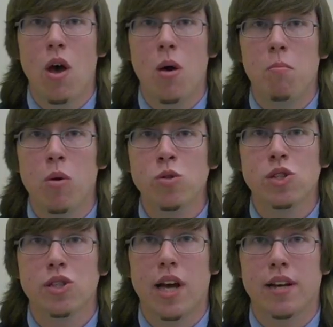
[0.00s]
Most
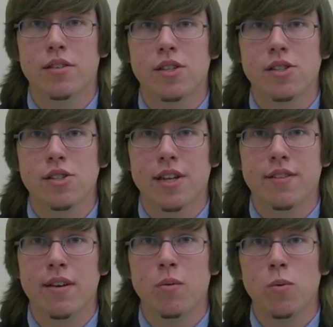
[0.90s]
scientists like
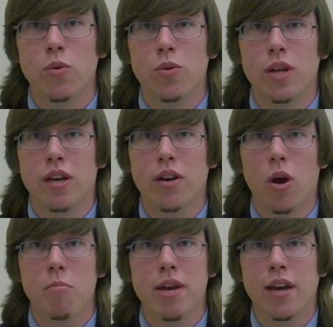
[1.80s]
Tae-Woo Lee are
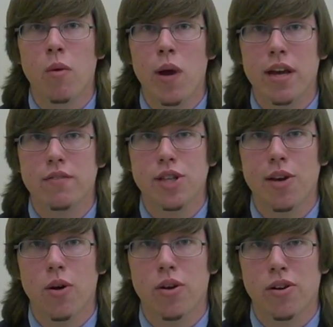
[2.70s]
making waves
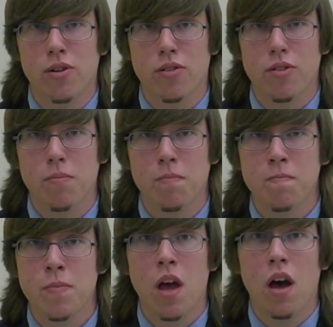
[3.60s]
here on Earth.
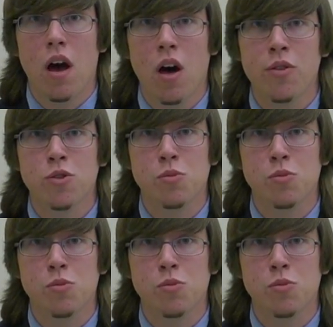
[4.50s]
Others,